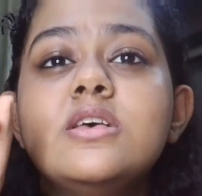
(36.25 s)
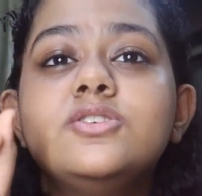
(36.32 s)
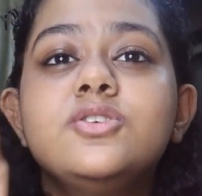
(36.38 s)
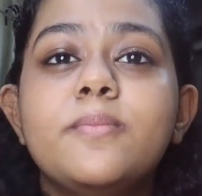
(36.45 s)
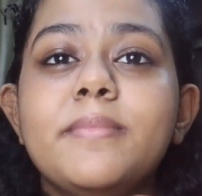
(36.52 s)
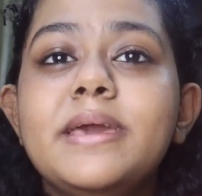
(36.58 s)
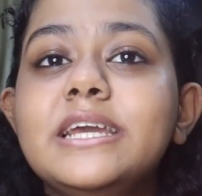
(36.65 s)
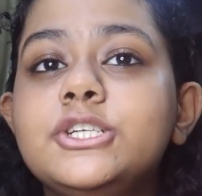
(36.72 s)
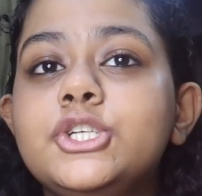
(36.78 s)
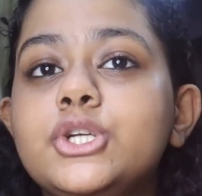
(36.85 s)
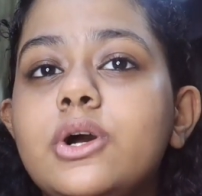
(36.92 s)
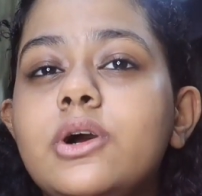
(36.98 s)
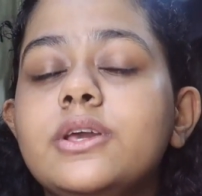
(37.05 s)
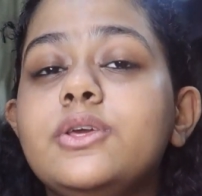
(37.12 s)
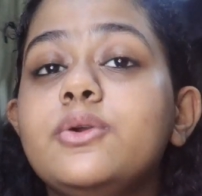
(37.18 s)
So make
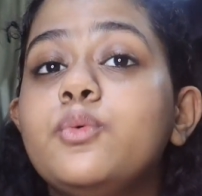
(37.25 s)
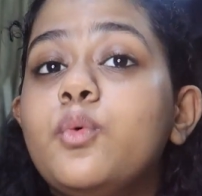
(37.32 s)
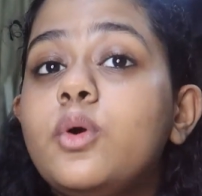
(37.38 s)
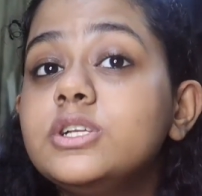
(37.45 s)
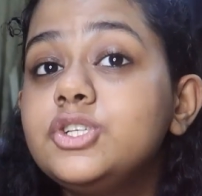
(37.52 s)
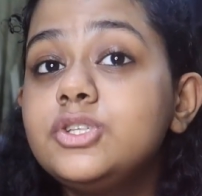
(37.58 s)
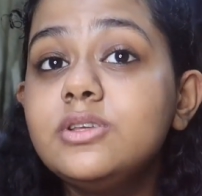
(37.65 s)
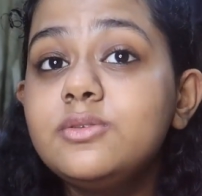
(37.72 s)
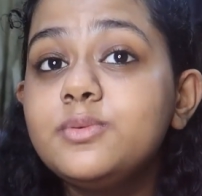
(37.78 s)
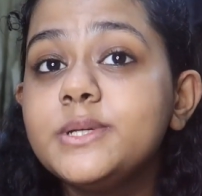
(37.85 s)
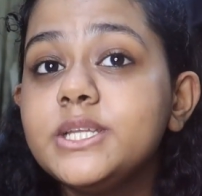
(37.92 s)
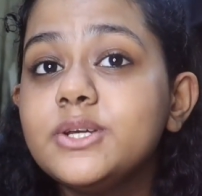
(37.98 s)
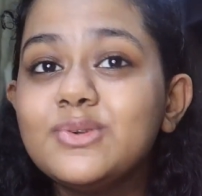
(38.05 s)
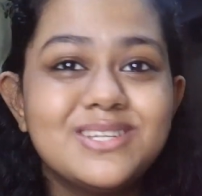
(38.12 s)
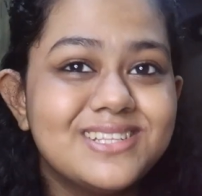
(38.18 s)
sure you watch this
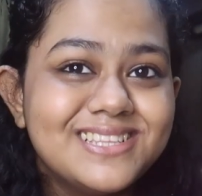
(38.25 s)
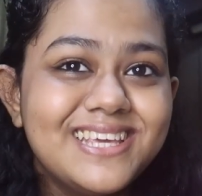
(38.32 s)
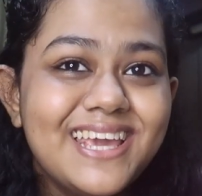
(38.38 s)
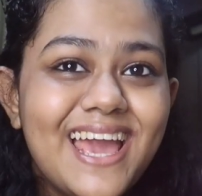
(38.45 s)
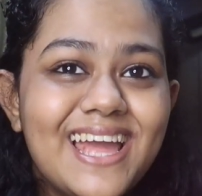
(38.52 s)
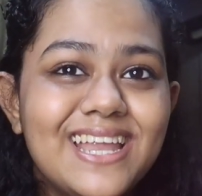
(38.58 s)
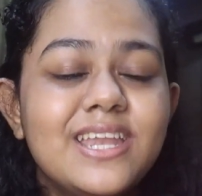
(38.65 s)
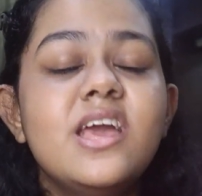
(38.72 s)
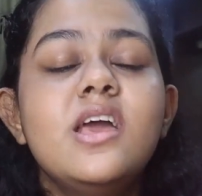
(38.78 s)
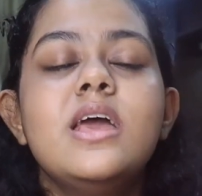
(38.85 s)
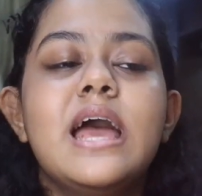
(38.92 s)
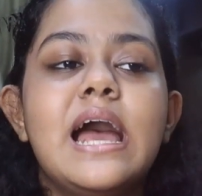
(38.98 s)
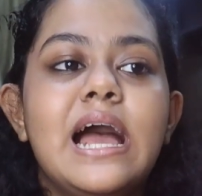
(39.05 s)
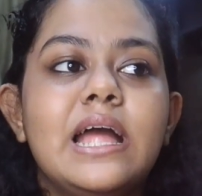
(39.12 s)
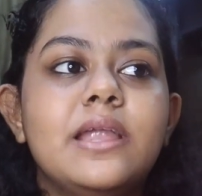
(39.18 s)
video till the end,
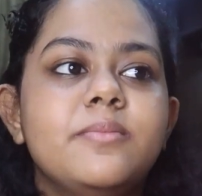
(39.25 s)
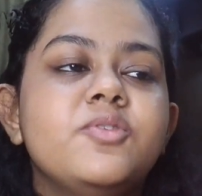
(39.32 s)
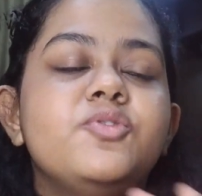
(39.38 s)
and